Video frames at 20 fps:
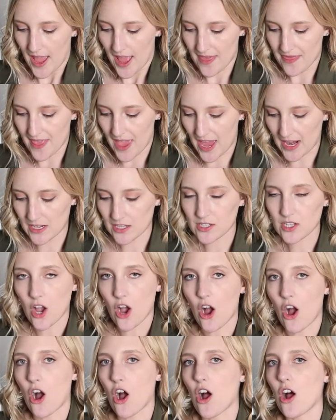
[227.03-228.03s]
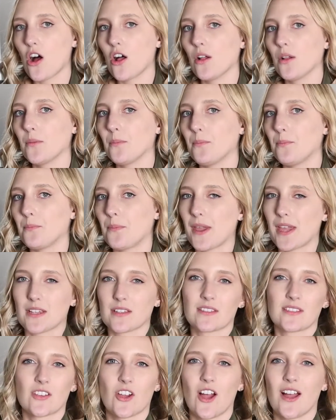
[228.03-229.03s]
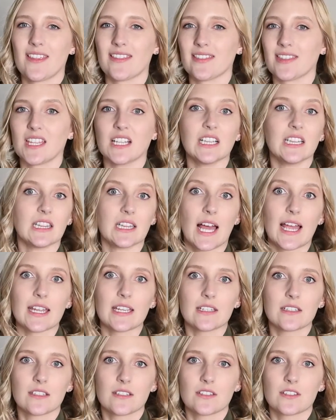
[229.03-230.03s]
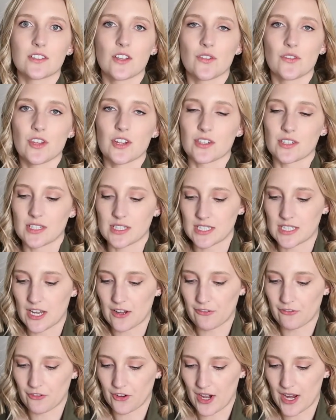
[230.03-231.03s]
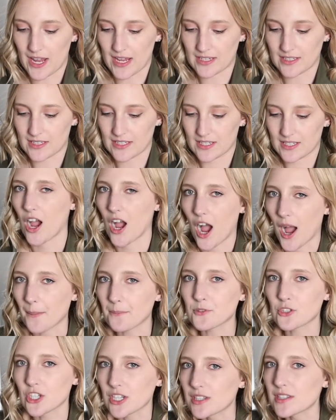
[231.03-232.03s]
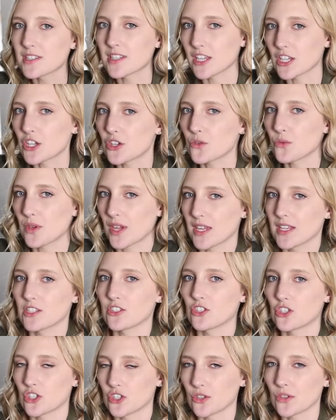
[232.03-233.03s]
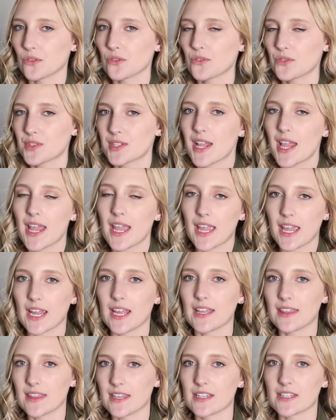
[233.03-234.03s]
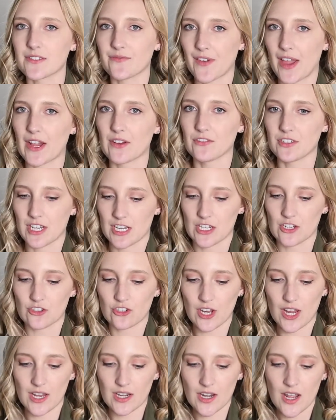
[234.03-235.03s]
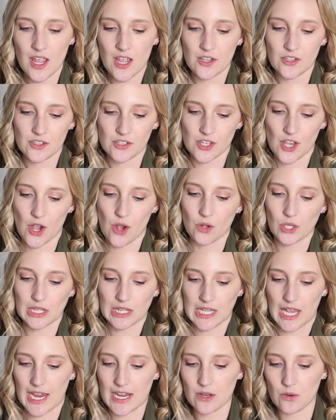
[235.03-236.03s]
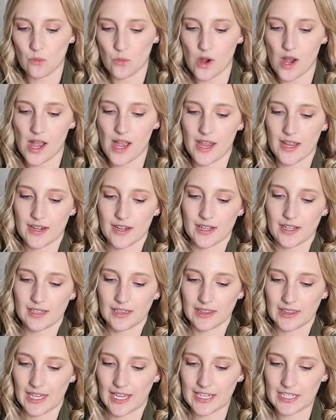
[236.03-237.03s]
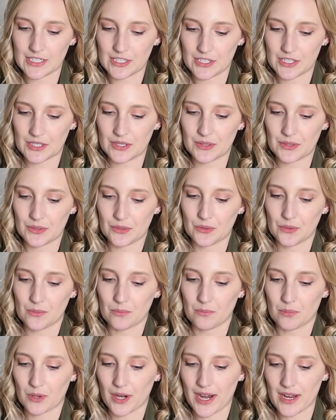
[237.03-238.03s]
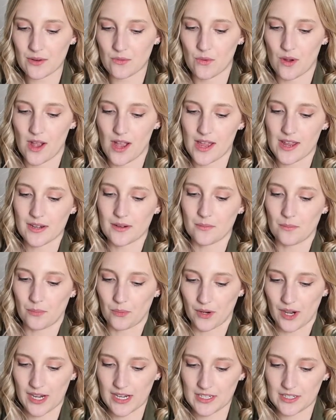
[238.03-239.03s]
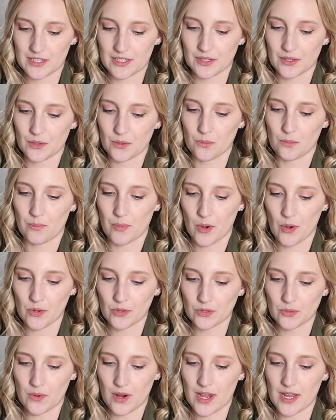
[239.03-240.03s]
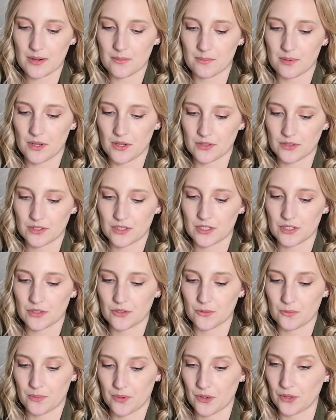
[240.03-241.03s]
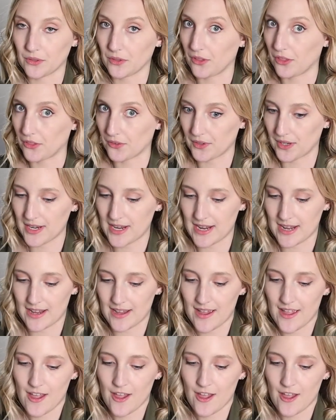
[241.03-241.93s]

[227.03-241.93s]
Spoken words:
and that is all based on the light. So there's different options that you can choose in this foundation. So light one, light two, bright one, bright two, bold one, bold two, bold three,